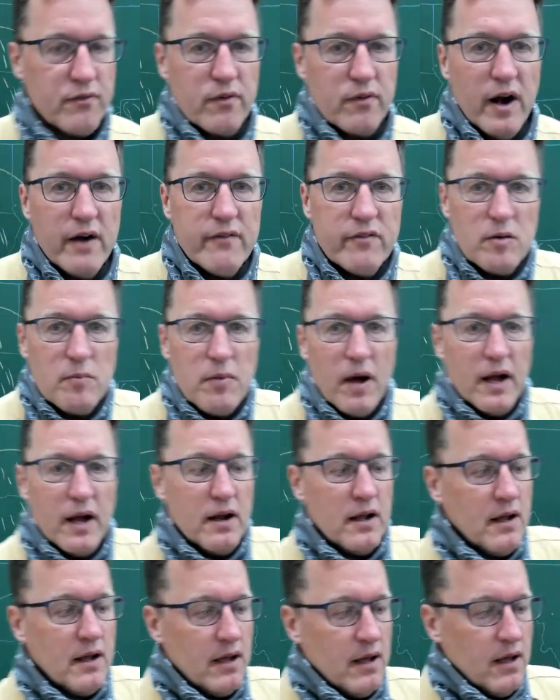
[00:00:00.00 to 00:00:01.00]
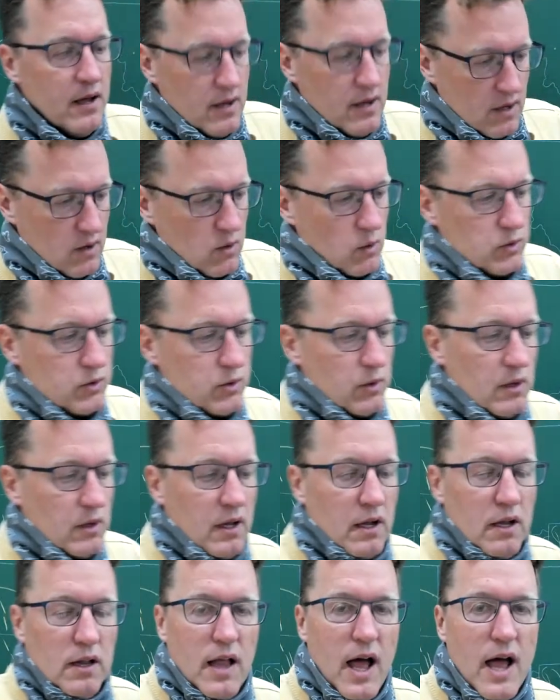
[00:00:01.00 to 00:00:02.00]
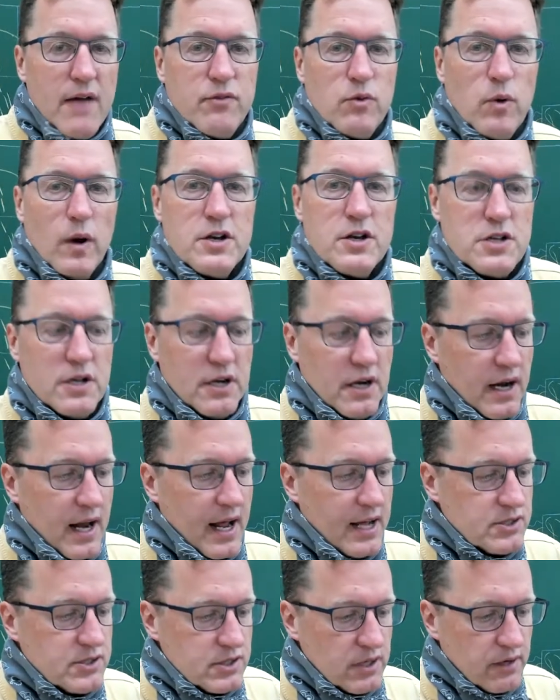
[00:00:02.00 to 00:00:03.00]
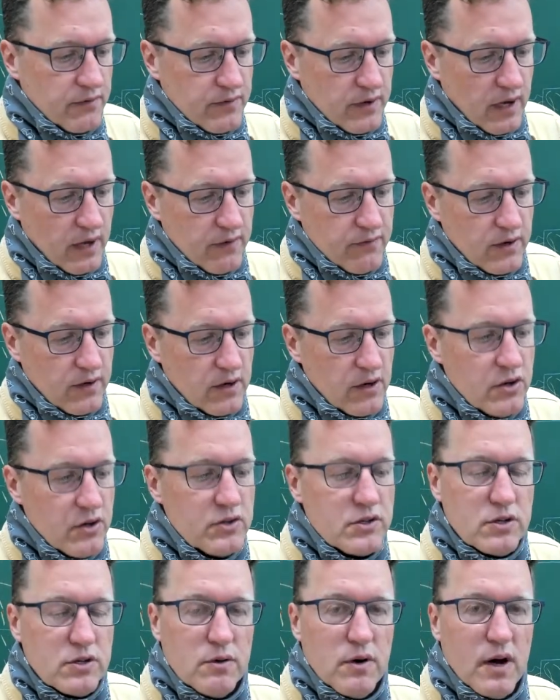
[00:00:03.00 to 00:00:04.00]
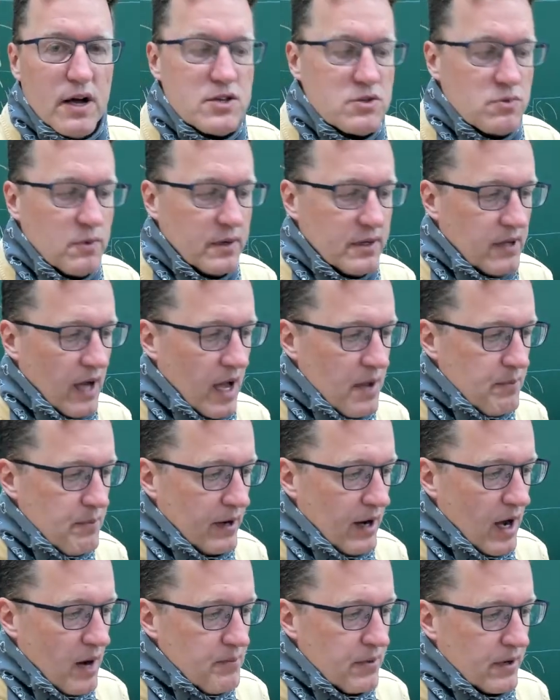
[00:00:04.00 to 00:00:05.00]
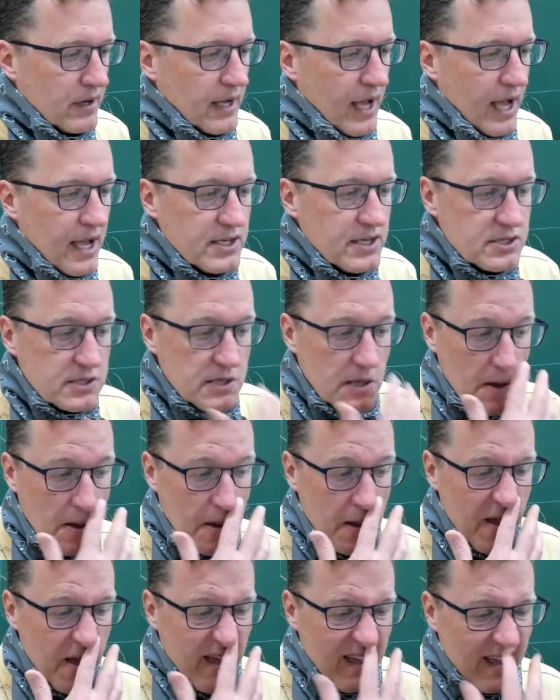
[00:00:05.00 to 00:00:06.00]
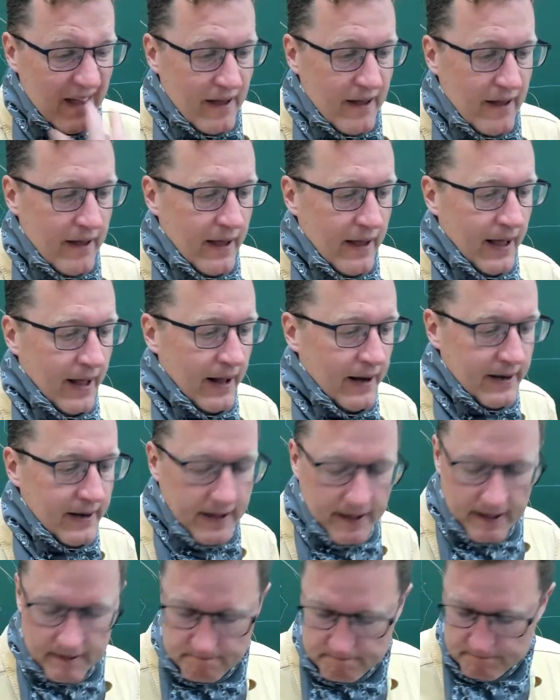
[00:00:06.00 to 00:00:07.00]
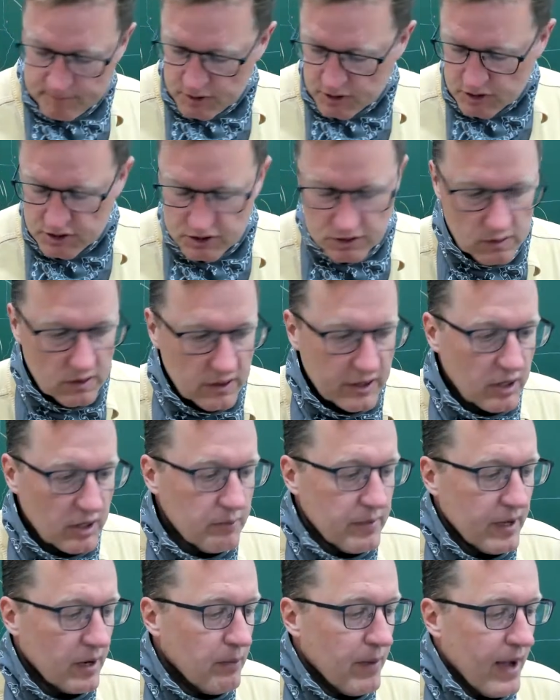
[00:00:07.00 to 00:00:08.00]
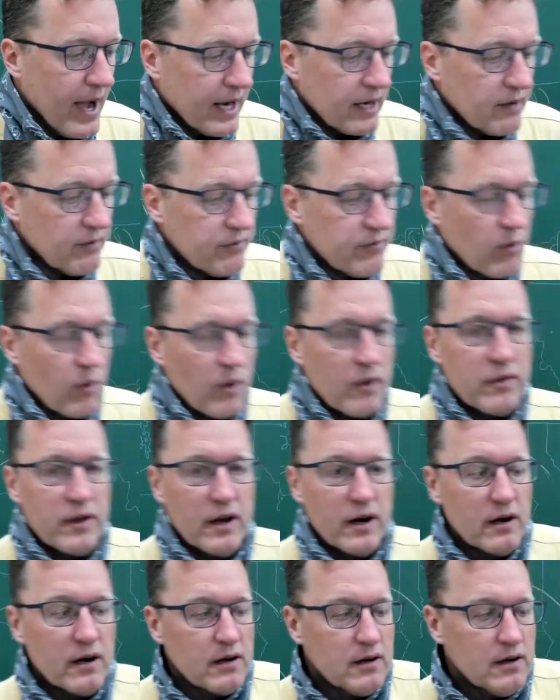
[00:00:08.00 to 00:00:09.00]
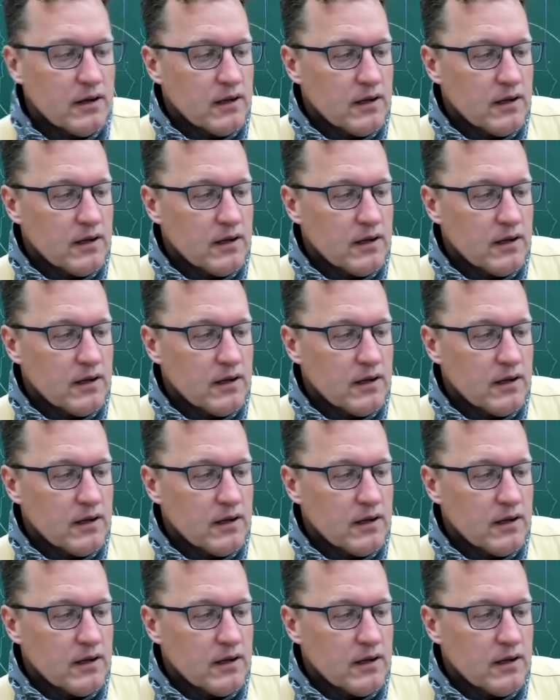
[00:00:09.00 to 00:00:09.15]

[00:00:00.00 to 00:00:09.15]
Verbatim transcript: forever, but we'll do a little live question and answer. If, if you're new to us, we type in uppercase and um, just do a little bit of back and forth here.